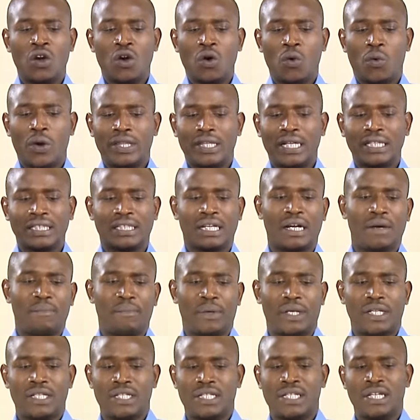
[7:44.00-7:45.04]
When that
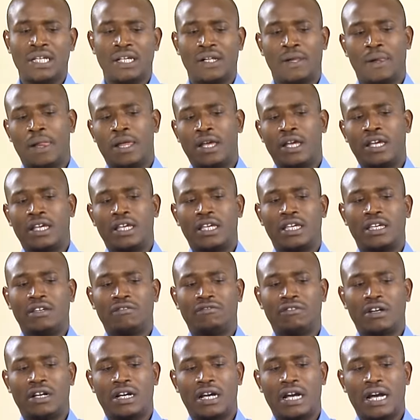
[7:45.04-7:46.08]
happens,
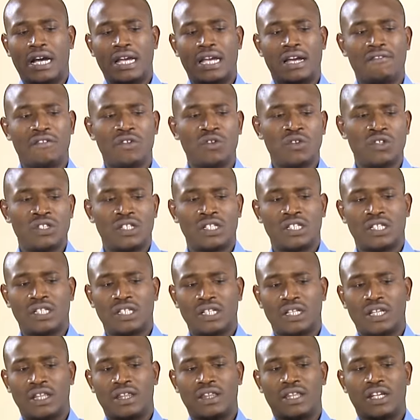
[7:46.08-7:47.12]
if I have used
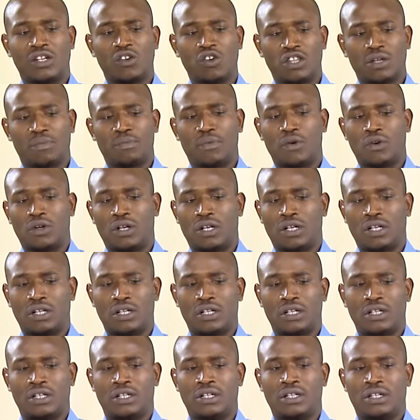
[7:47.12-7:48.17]
the north pole
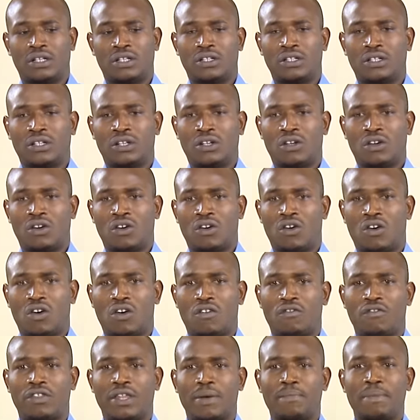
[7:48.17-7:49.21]

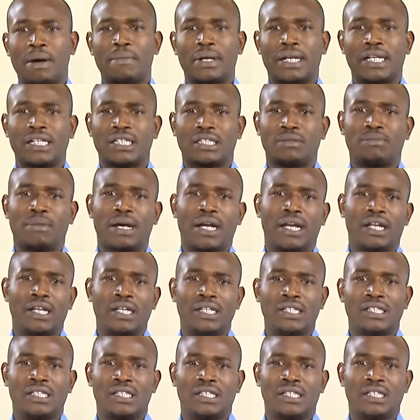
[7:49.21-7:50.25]
of the permanent
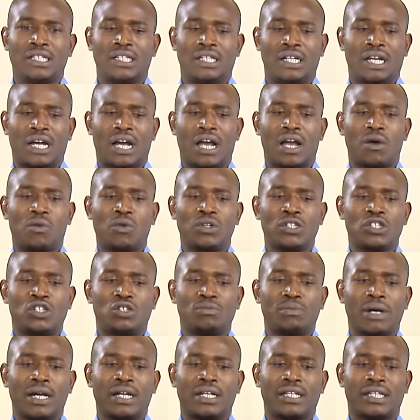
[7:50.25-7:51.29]
magnet, I want to
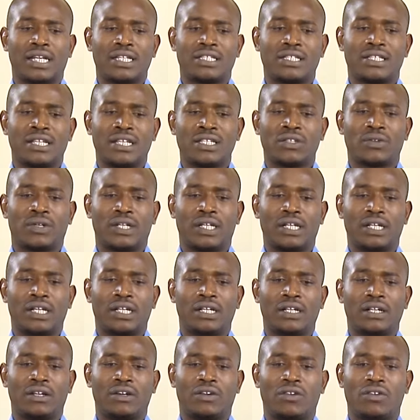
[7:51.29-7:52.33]
magnetize this one,
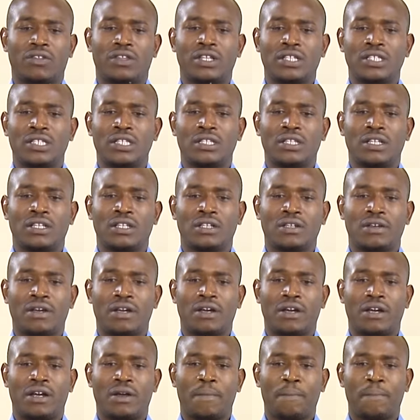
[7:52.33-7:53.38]
or this
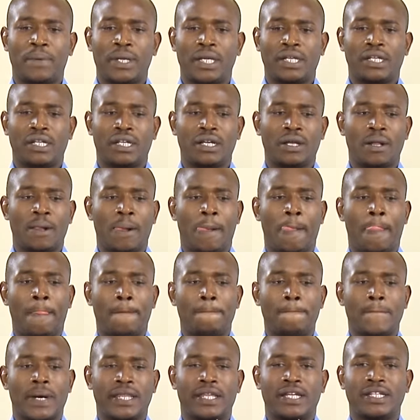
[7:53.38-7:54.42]
pin,
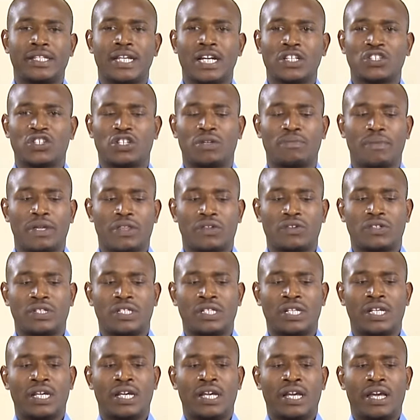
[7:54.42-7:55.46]
by the induction method,
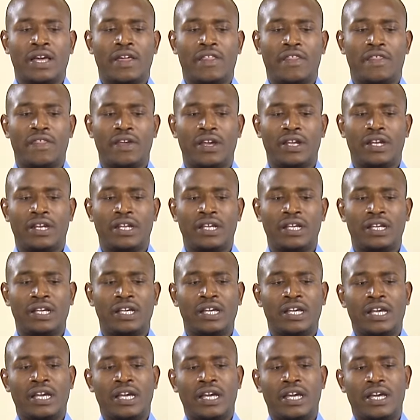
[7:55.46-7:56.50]
then
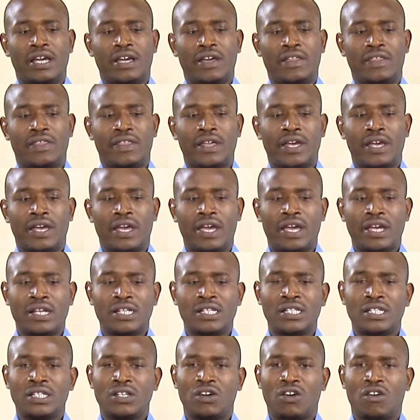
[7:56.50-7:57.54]
the
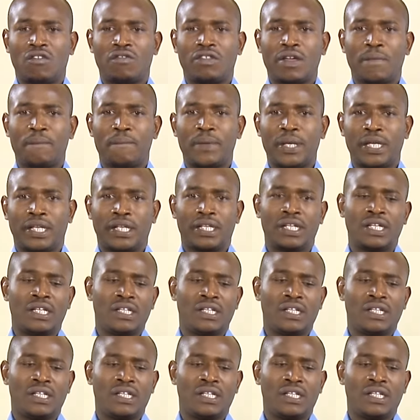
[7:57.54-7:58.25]
edge of the pin,